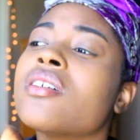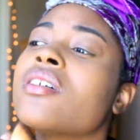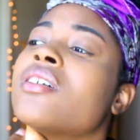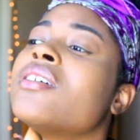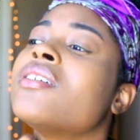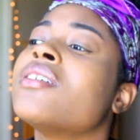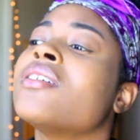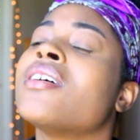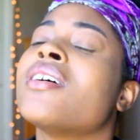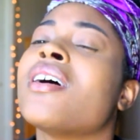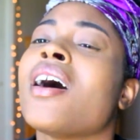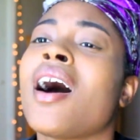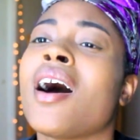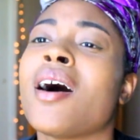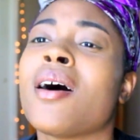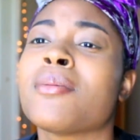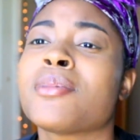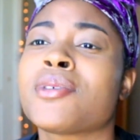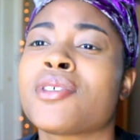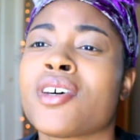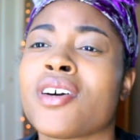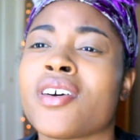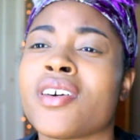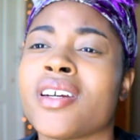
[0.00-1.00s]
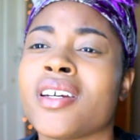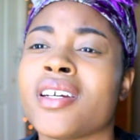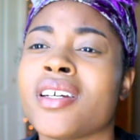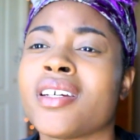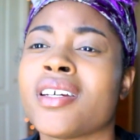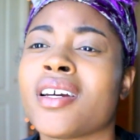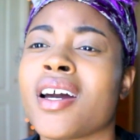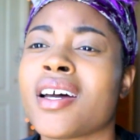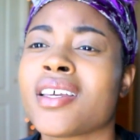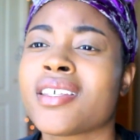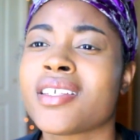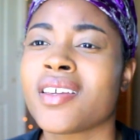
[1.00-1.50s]
Oh,
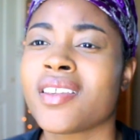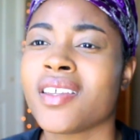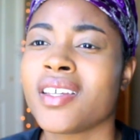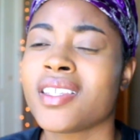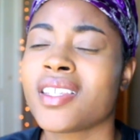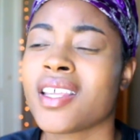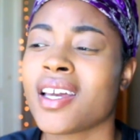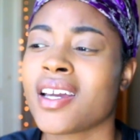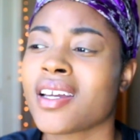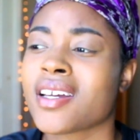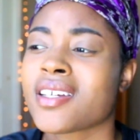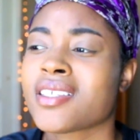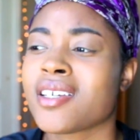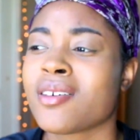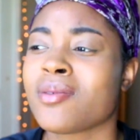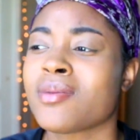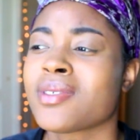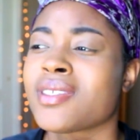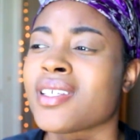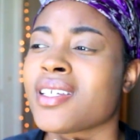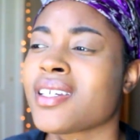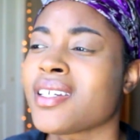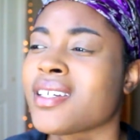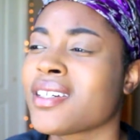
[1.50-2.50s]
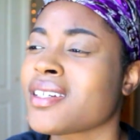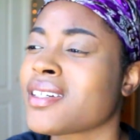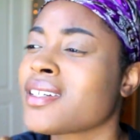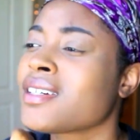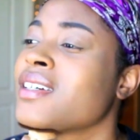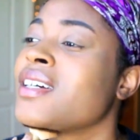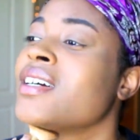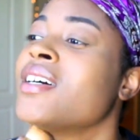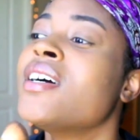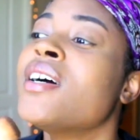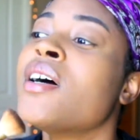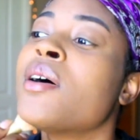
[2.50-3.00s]
sorry, I sound like that because I was like,
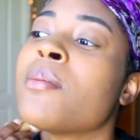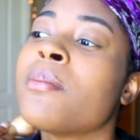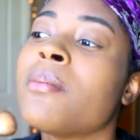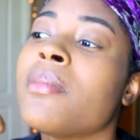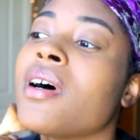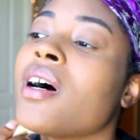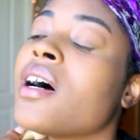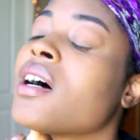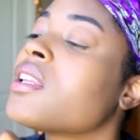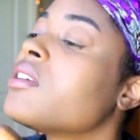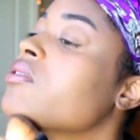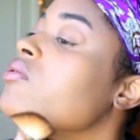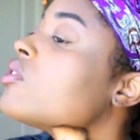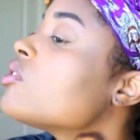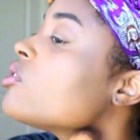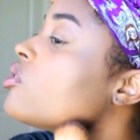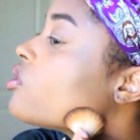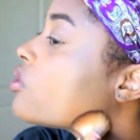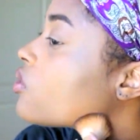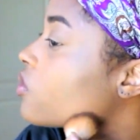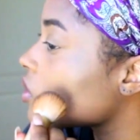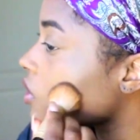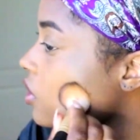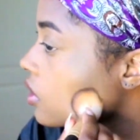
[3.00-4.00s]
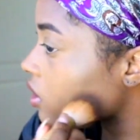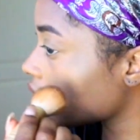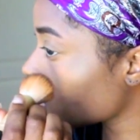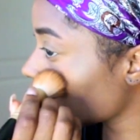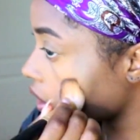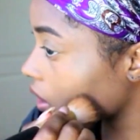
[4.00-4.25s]
but I live in New York